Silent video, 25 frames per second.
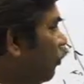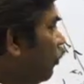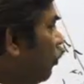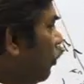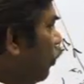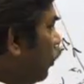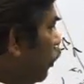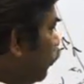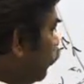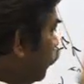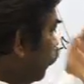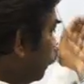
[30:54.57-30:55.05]

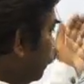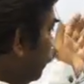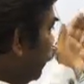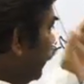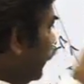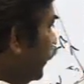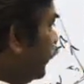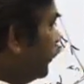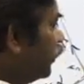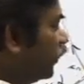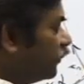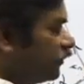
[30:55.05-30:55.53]
almost we
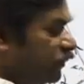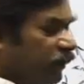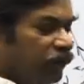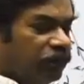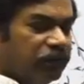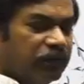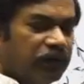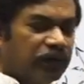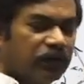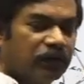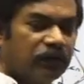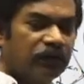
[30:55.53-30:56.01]
did the
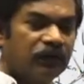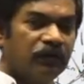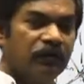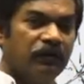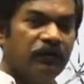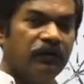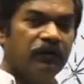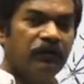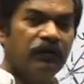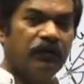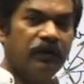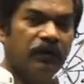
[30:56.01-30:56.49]
same thing
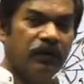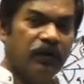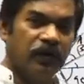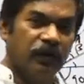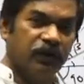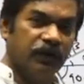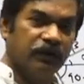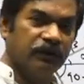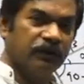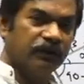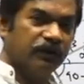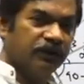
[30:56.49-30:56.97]

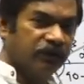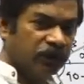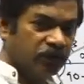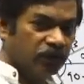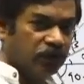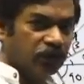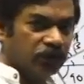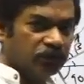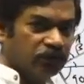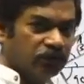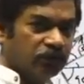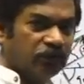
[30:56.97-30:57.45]
here
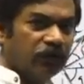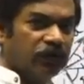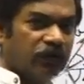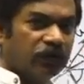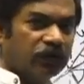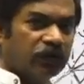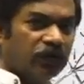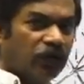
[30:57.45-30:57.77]
also.